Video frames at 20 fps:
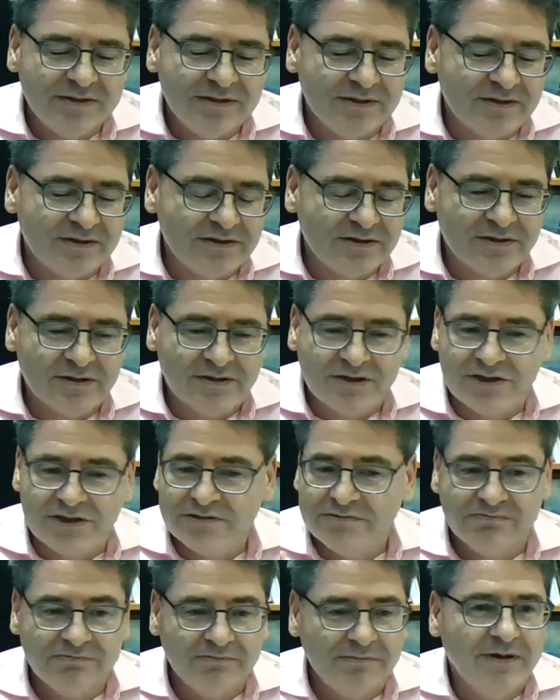at
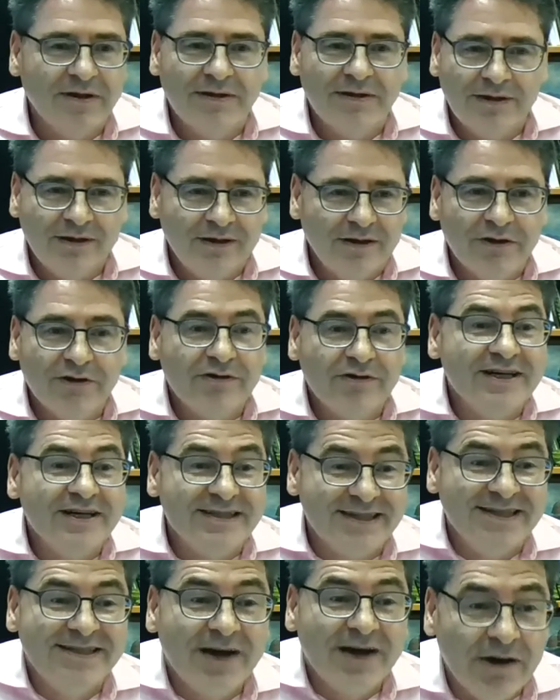such
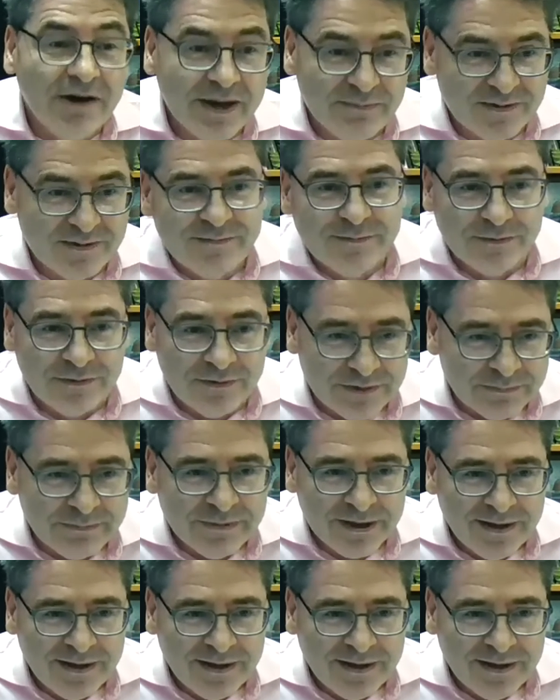crazy times for them.